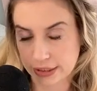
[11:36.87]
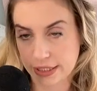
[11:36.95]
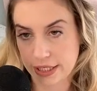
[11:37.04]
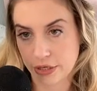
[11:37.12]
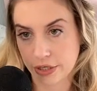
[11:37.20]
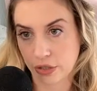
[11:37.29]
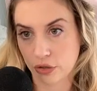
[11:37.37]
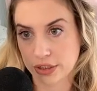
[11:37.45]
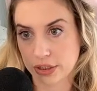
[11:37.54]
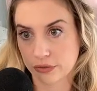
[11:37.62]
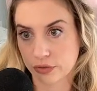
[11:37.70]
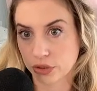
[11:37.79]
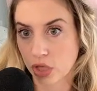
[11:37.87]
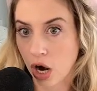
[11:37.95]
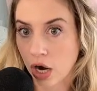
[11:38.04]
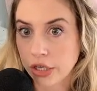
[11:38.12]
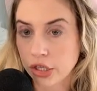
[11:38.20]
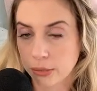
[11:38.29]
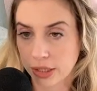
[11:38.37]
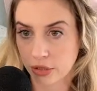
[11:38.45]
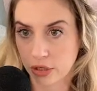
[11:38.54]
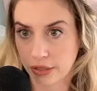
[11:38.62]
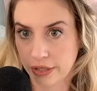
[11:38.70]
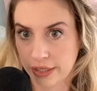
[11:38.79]
in hearing Christopher's argument
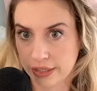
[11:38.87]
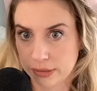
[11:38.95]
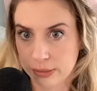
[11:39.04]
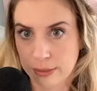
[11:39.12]
on this.